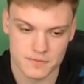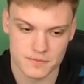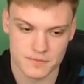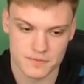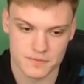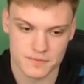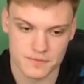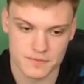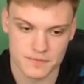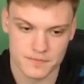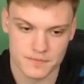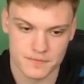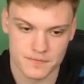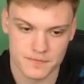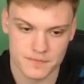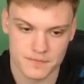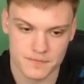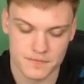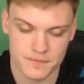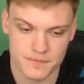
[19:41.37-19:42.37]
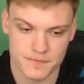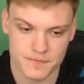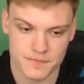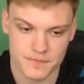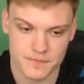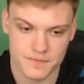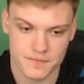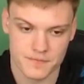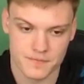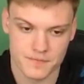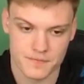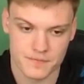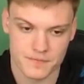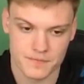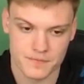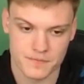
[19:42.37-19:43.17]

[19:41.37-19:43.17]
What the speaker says: (no one is talking)